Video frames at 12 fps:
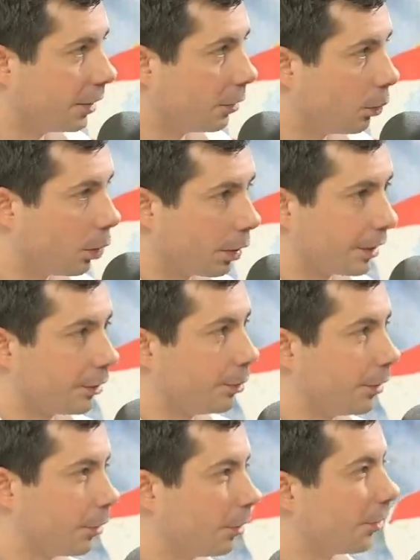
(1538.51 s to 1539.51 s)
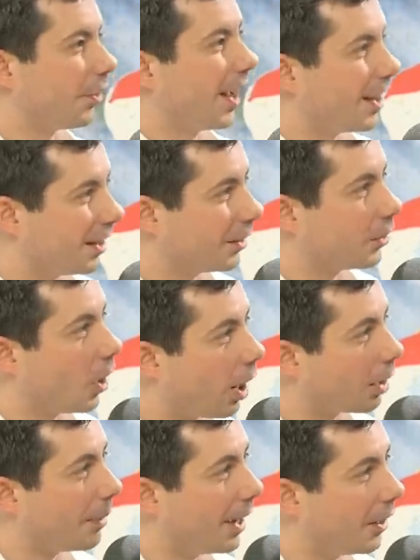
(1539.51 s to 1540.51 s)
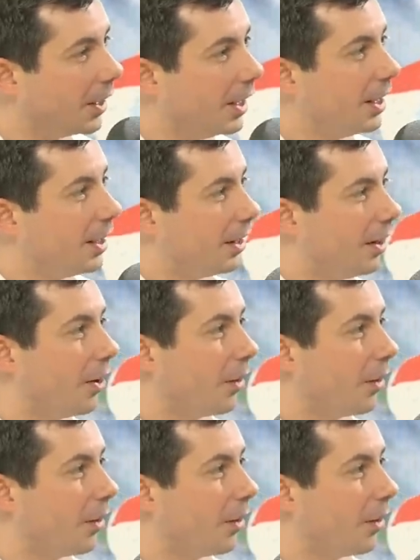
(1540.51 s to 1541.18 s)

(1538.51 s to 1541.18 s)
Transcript: in a war gives me certain standing to talk about uh,